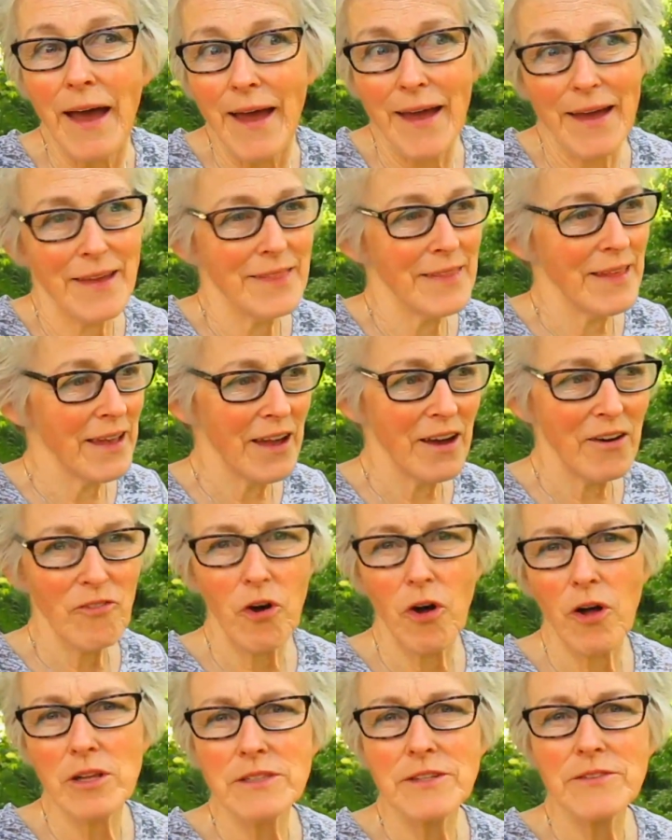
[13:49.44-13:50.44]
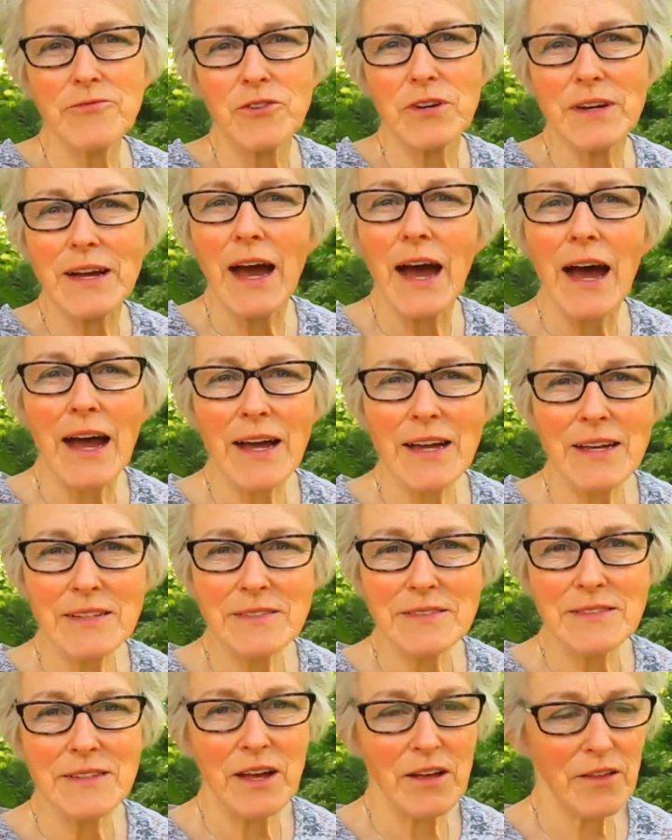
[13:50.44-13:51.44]
and they have all different
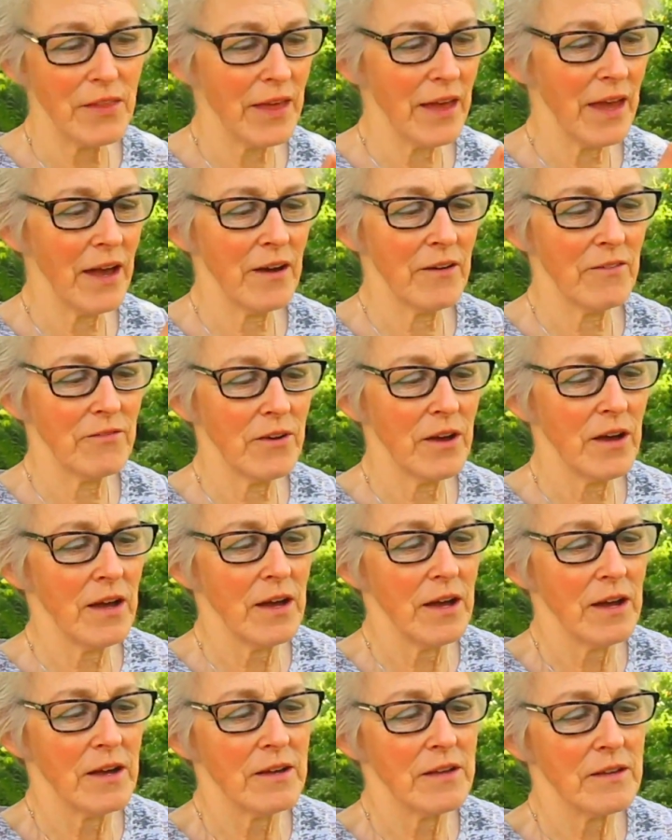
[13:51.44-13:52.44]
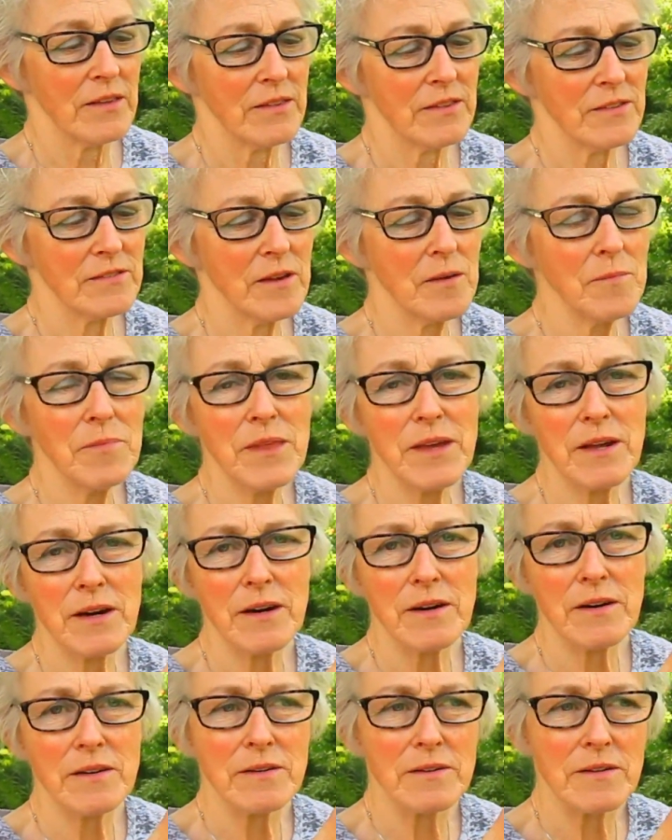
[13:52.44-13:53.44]
kinds now. They have some that
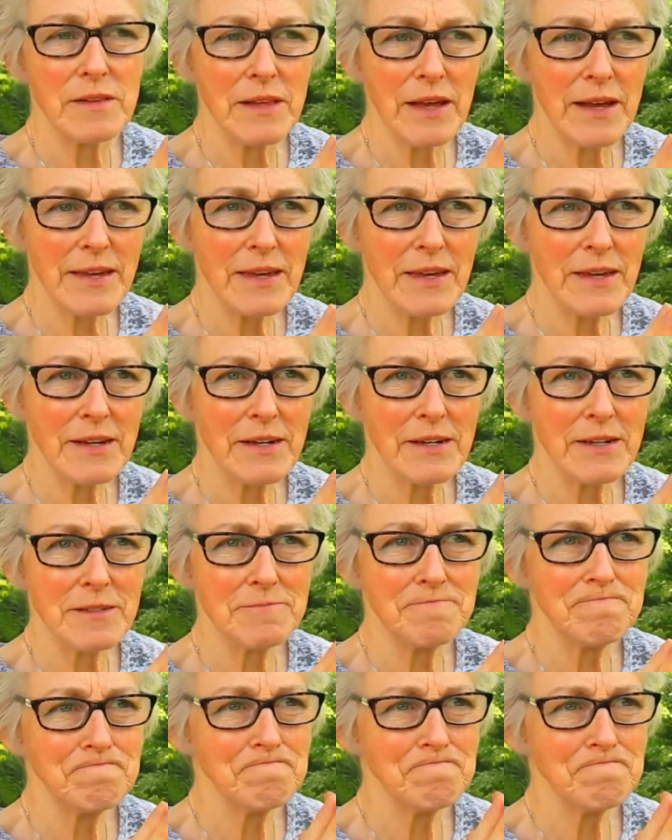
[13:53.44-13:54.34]
are like in a